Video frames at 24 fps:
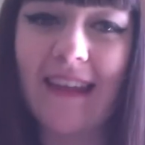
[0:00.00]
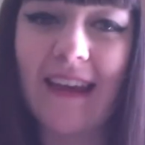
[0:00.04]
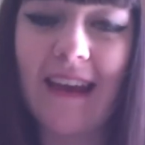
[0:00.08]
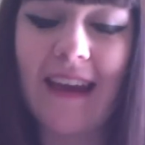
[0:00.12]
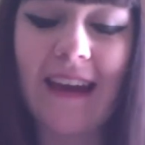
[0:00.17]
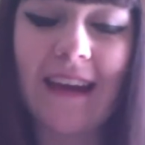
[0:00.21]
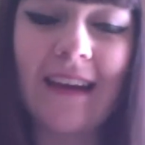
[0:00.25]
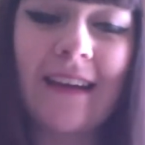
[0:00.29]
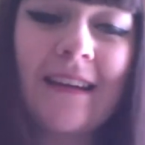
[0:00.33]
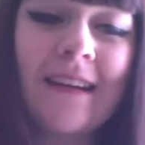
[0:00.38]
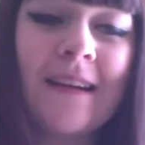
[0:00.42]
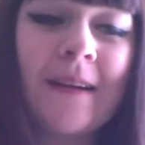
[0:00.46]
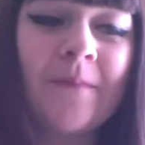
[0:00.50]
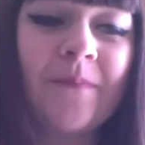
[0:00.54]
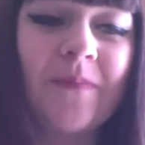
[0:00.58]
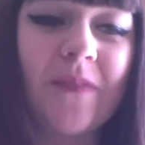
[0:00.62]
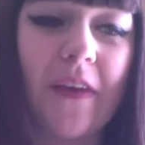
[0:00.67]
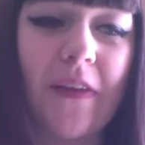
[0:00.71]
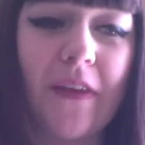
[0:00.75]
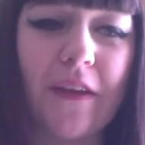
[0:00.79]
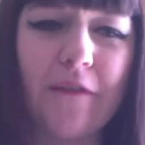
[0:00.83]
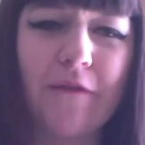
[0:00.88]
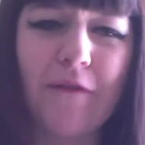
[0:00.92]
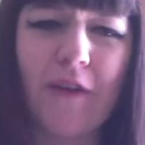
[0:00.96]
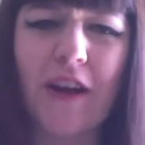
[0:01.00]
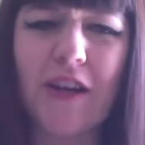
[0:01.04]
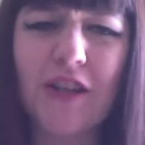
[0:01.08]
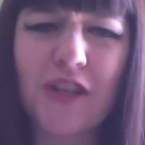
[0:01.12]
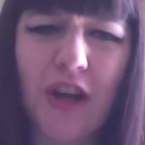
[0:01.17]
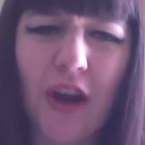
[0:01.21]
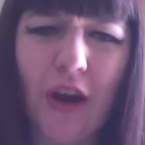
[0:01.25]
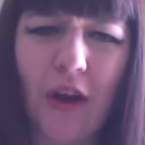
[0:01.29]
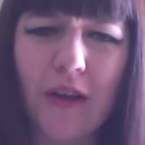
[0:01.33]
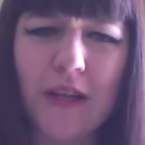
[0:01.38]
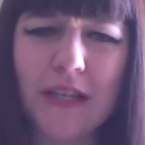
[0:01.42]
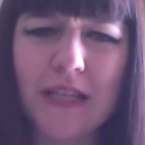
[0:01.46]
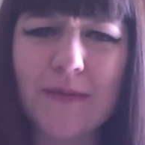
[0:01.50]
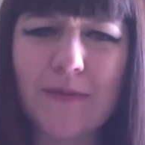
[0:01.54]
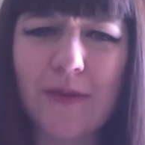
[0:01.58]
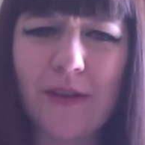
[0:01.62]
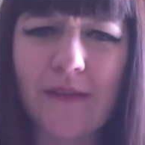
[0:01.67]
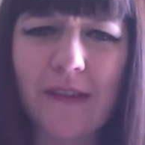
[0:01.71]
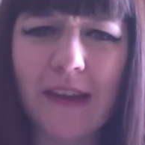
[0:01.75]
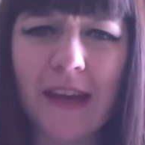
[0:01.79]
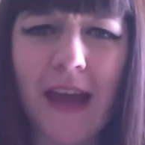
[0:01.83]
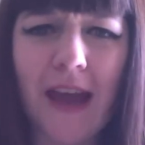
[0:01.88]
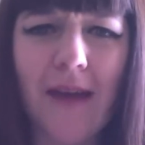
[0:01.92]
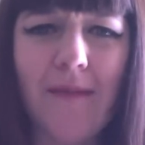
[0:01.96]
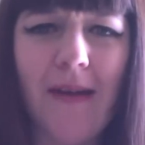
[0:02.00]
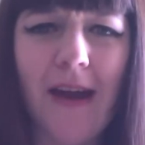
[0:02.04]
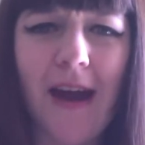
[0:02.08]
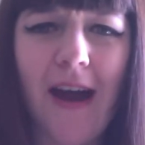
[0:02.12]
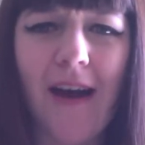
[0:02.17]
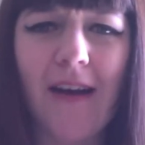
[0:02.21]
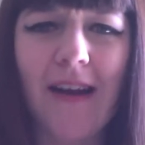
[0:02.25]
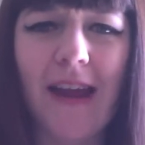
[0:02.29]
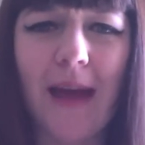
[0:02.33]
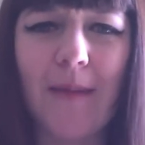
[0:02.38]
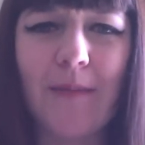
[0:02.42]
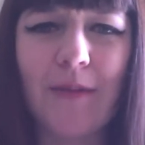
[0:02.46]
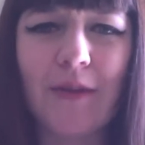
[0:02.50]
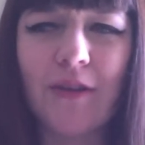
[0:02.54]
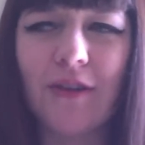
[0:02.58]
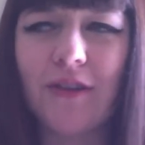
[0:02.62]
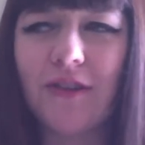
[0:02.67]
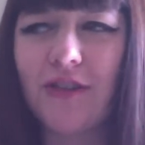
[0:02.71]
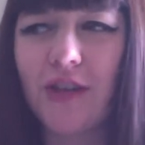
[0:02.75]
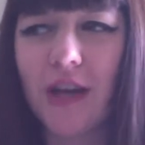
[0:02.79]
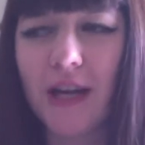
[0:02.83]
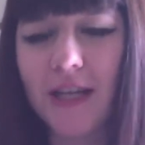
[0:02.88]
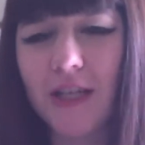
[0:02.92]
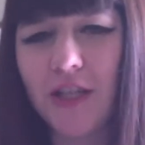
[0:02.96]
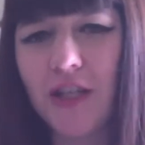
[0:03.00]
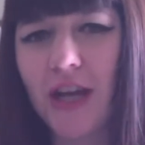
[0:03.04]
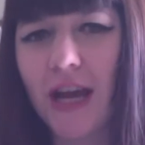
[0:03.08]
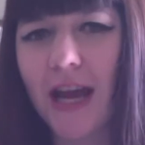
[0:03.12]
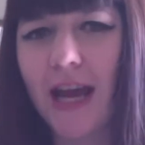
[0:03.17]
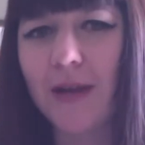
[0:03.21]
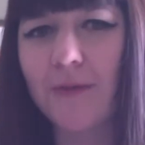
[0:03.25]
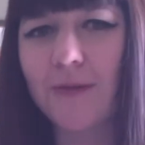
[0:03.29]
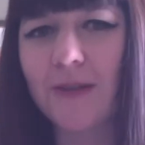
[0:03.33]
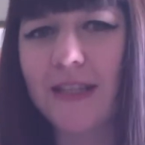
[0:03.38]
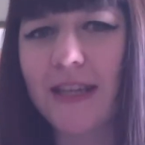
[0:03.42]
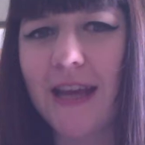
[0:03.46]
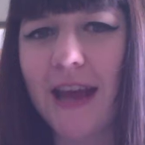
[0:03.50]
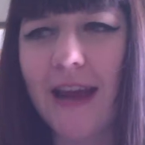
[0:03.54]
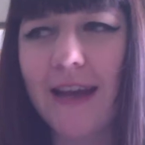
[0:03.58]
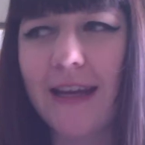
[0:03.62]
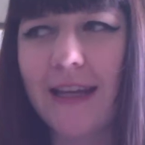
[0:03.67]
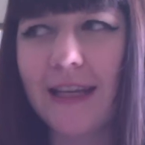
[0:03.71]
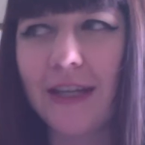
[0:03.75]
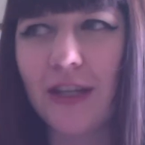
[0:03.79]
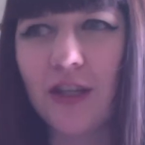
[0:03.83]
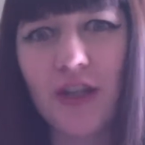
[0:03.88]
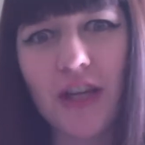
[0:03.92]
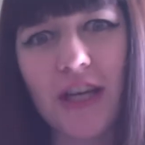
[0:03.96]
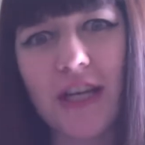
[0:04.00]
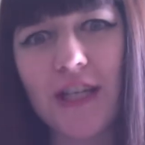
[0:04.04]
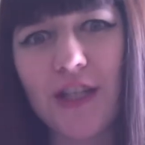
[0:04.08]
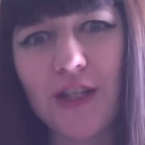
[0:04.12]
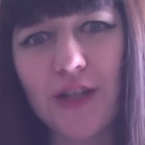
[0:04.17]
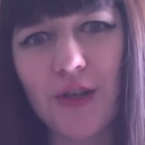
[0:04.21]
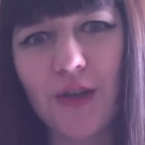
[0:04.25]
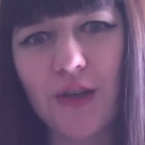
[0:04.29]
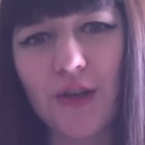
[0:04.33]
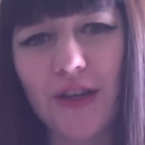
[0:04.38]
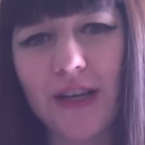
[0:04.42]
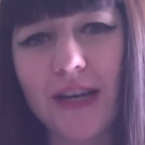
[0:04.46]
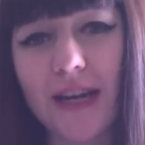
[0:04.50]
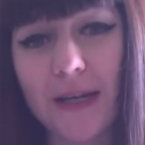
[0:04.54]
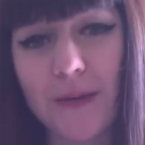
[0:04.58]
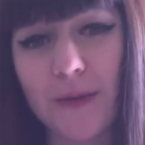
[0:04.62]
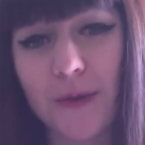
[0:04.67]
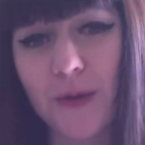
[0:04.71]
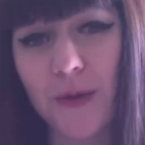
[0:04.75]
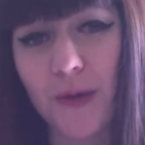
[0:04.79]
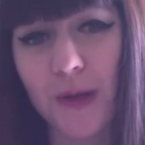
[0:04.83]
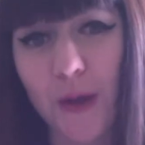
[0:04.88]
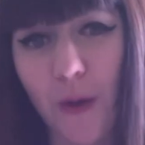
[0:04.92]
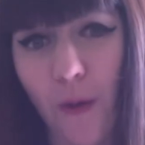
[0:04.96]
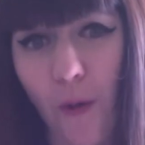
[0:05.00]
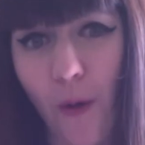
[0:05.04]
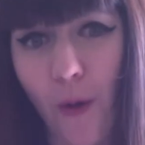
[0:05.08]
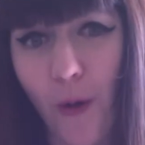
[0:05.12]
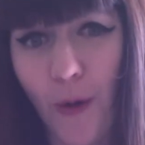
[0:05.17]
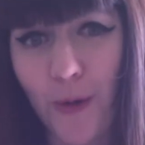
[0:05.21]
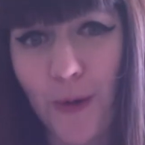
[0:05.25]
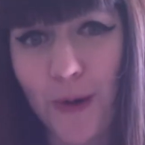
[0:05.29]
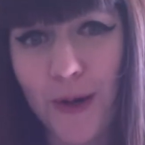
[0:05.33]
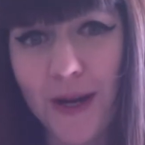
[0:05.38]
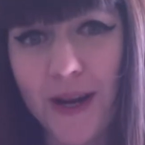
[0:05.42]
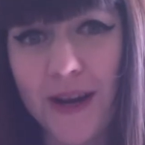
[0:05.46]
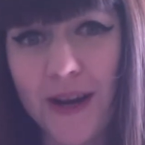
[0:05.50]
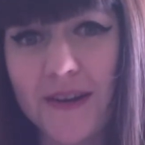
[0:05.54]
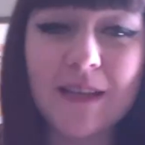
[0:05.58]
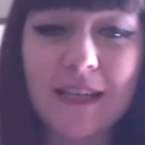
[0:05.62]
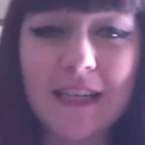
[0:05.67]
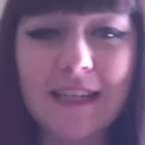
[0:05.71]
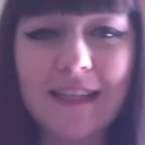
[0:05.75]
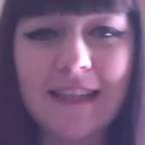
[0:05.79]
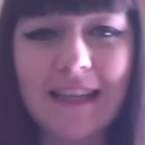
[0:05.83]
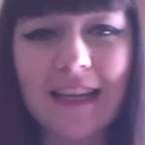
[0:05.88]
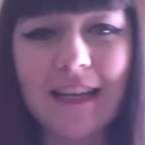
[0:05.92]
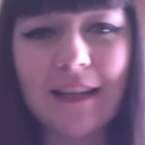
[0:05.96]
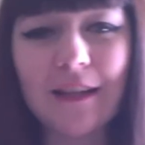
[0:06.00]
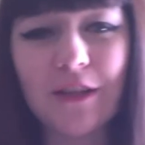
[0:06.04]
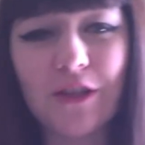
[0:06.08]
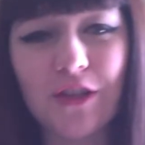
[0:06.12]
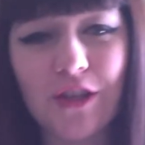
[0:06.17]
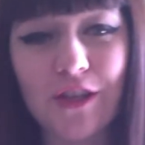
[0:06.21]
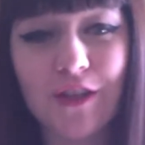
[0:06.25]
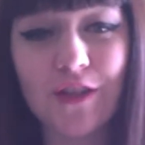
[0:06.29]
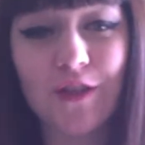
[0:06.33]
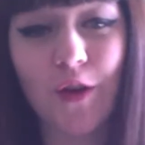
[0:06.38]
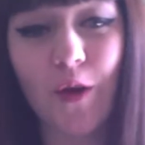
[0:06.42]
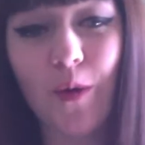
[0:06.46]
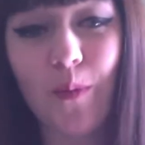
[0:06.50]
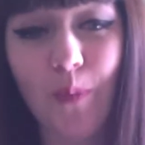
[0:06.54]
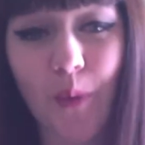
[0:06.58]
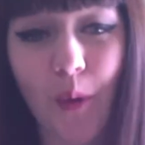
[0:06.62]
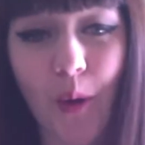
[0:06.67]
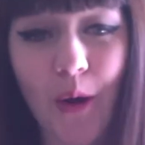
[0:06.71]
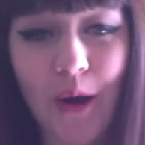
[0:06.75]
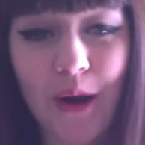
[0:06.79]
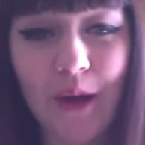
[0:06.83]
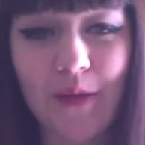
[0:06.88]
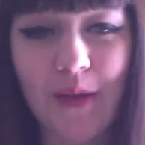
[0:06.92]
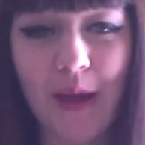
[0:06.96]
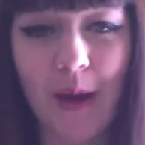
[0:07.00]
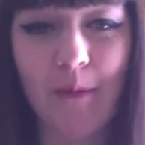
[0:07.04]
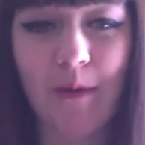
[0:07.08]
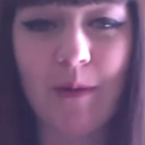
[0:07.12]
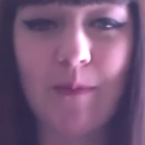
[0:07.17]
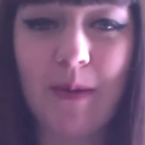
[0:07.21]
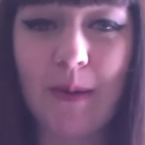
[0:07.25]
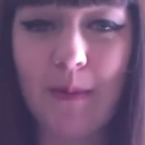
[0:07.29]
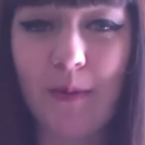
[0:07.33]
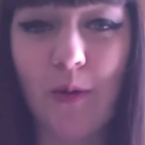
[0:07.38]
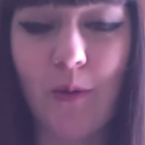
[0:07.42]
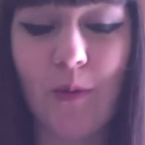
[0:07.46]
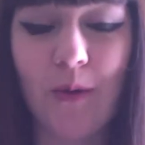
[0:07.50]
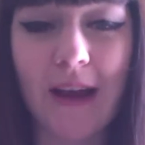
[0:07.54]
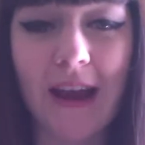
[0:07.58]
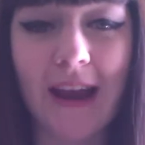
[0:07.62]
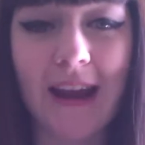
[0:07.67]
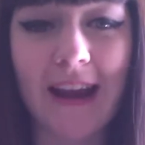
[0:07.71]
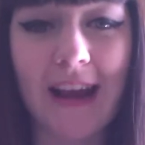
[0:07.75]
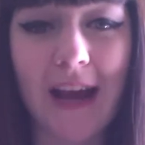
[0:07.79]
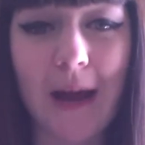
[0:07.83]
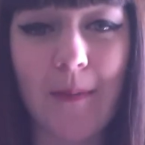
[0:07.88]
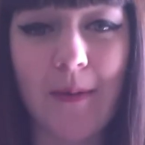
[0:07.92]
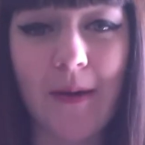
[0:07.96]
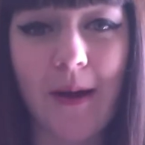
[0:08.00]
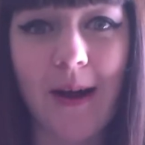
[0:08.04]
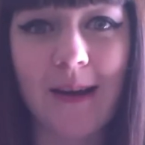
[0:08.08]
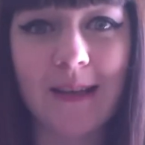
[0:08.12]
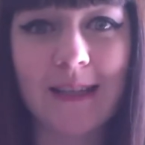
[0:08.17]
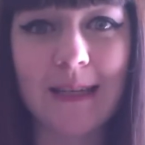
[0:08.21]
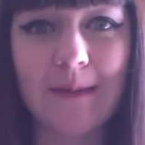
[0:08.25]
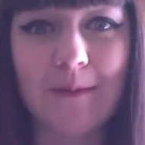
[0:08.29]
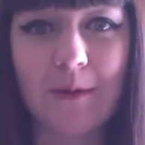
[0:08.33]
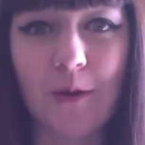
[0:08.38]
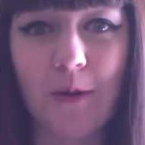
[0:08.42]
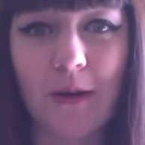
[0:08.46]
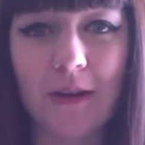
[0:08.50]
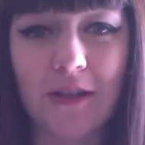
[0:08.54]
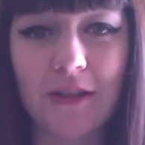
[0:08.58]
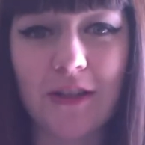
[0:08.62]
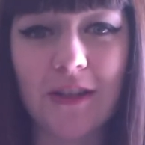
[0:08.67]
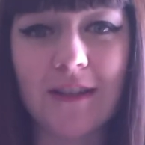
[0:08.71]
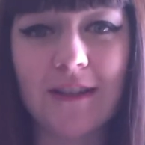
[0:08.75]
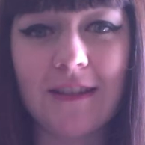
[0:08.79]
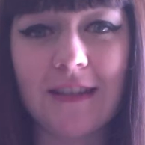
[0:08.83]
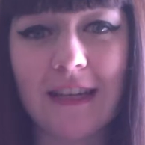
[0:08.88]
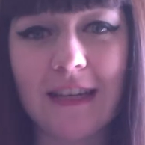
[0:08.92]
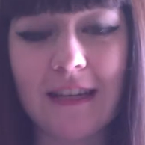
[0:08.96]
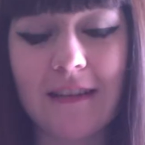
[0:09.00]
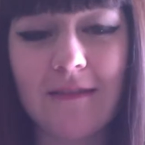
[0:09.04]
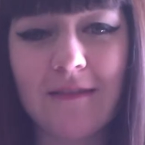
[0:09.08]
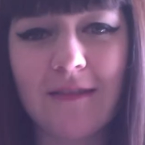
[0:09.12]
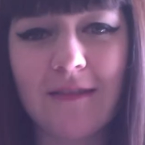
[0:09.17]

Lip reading: there, and then a French girl in the movie came out, and because Jackie Chan was standing, she stood, and it was really awkward. His English is so broken that when people were getting up and asking him questions, he'd